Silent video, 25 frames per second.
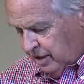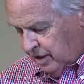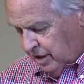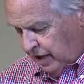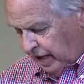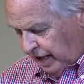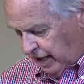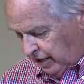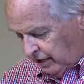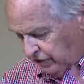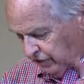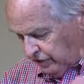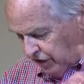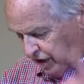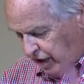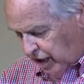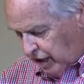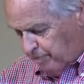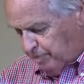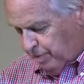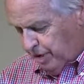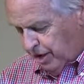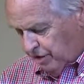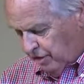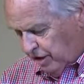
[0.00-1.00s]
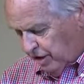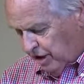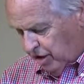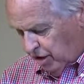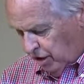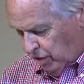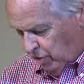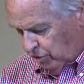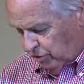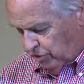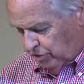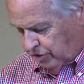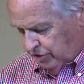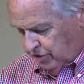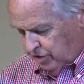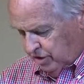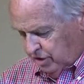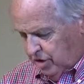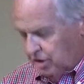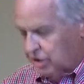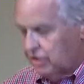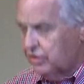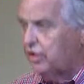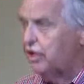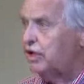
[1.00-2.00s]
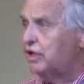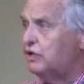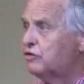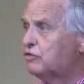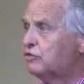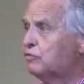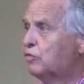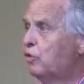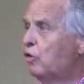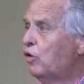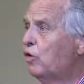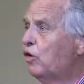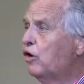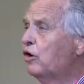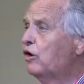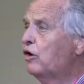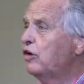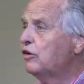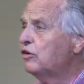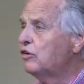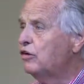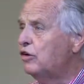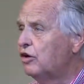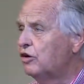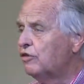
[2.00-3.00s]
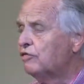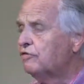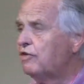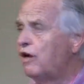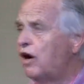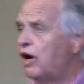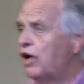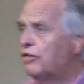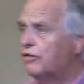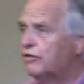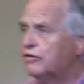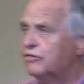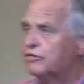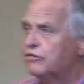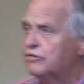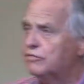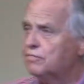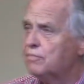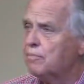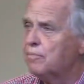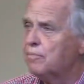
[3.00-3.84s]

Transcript: and is keeping the oath that he swore to your fathers.